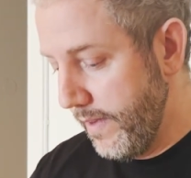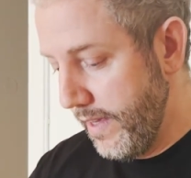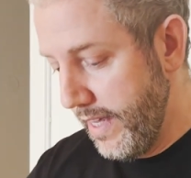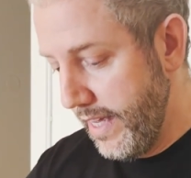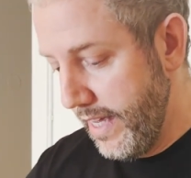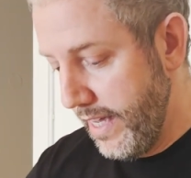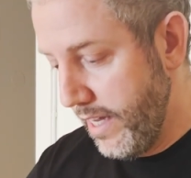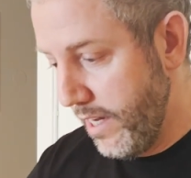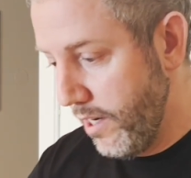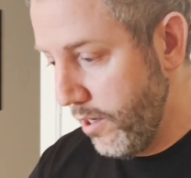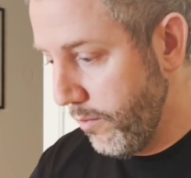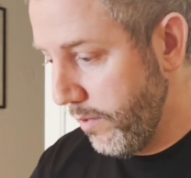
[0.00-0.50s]

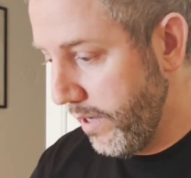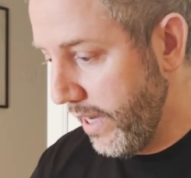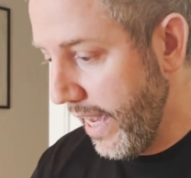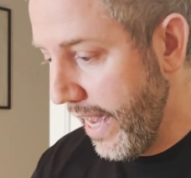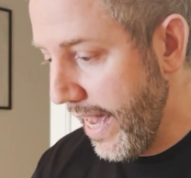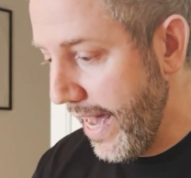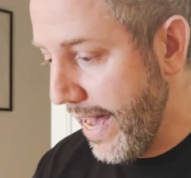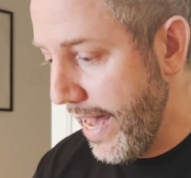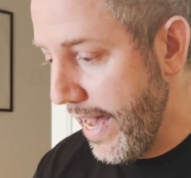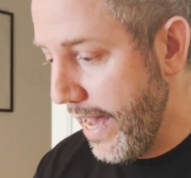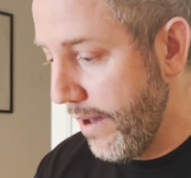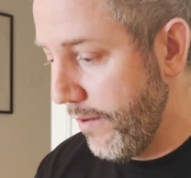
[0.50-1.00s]
Here we
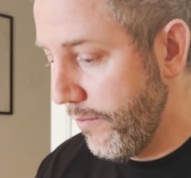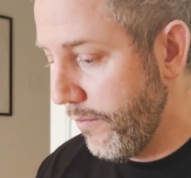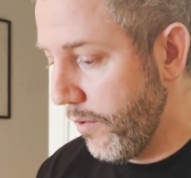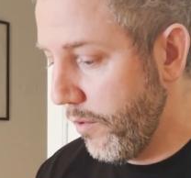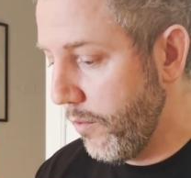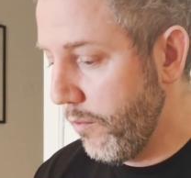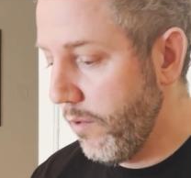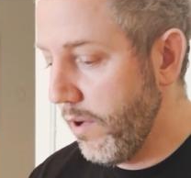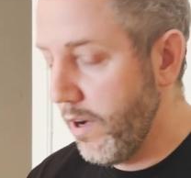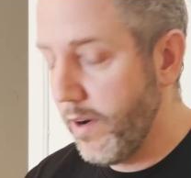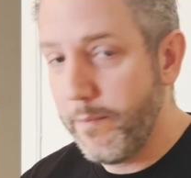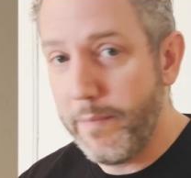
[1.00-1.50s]
have
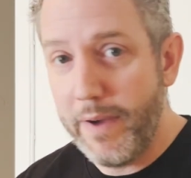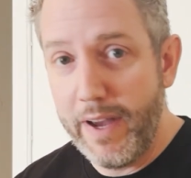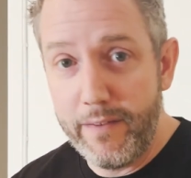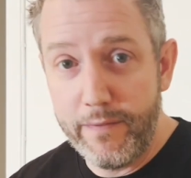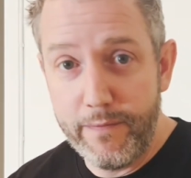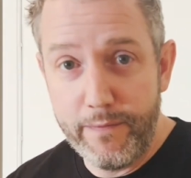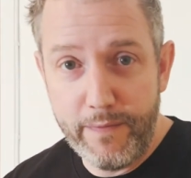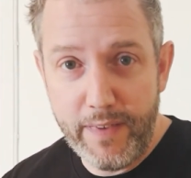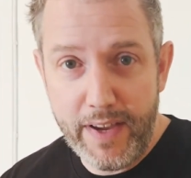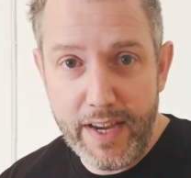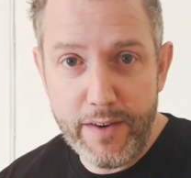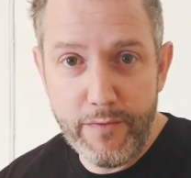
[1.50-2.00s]
one of my
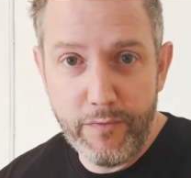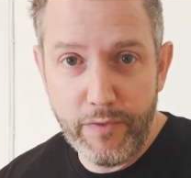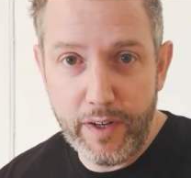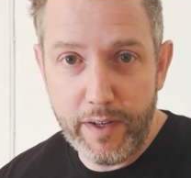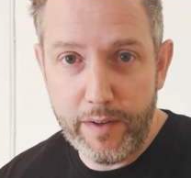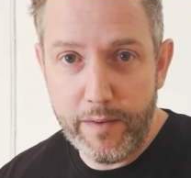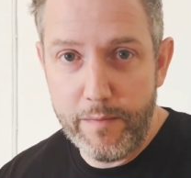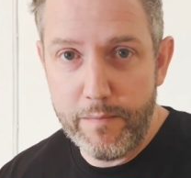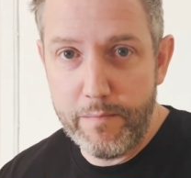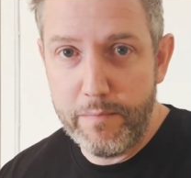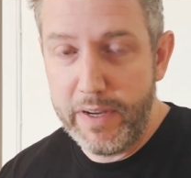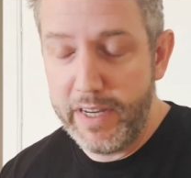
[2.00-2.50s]

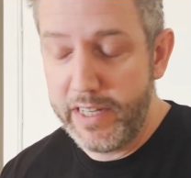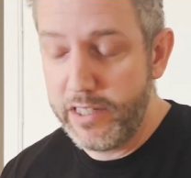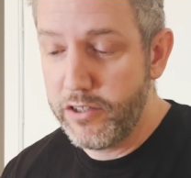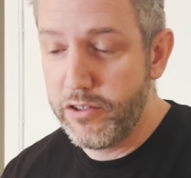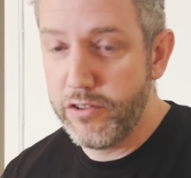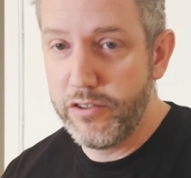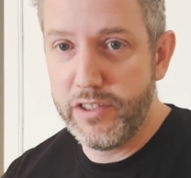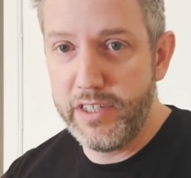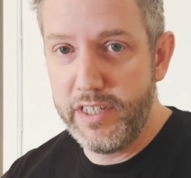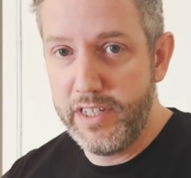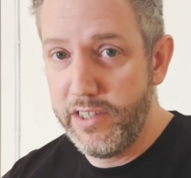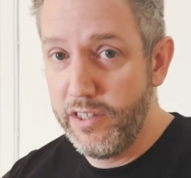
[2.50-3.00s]
favorite
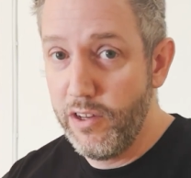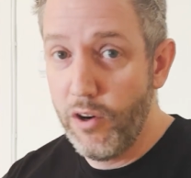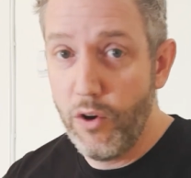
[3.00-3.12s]
pictures in the